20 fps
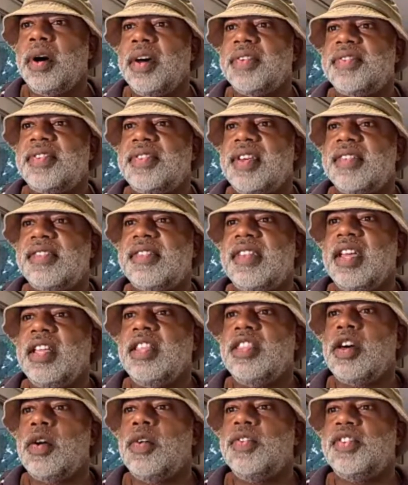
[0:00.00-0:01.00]

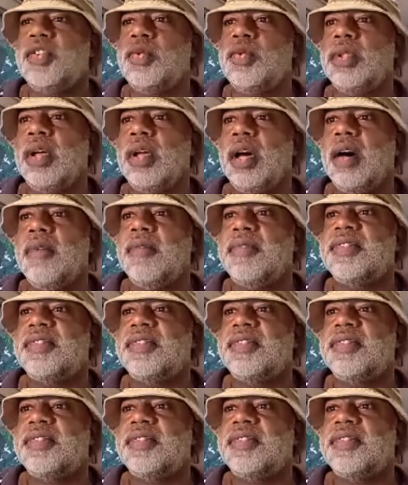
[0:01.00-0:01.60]
assisting those you love.